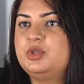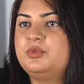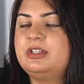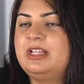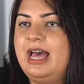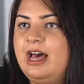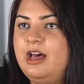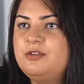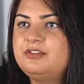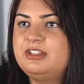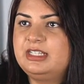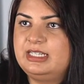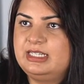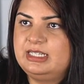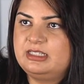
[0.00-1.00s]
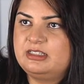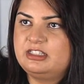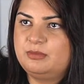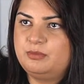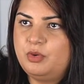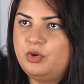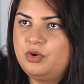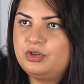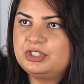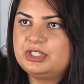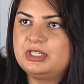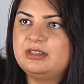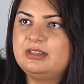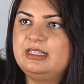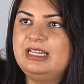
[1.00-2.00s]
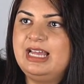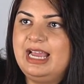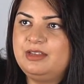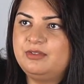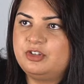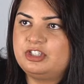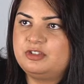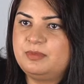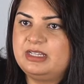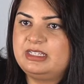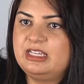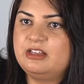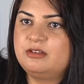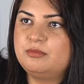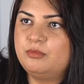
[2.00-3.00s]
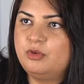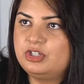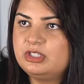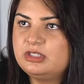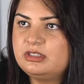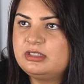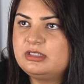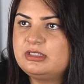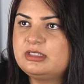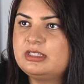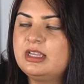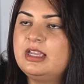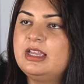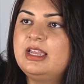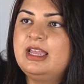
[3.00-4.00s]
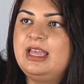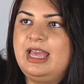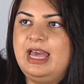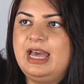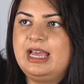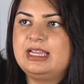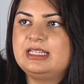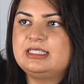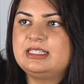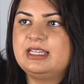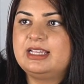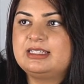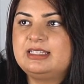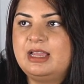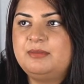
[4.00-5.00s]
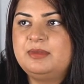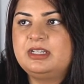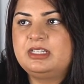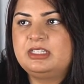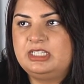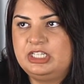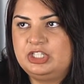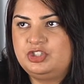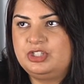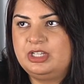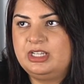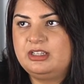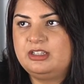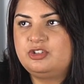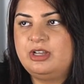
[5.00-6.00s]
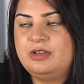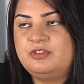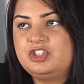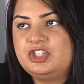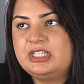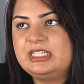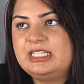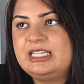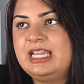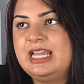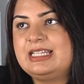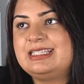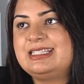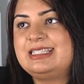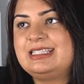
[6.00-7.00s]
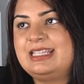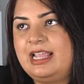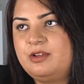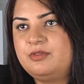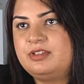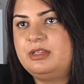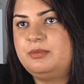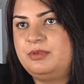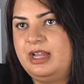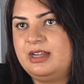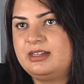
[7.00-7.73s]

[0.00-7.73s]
You will have the clinical support, the live cosmetic models, and academic teaching to efficiently and safely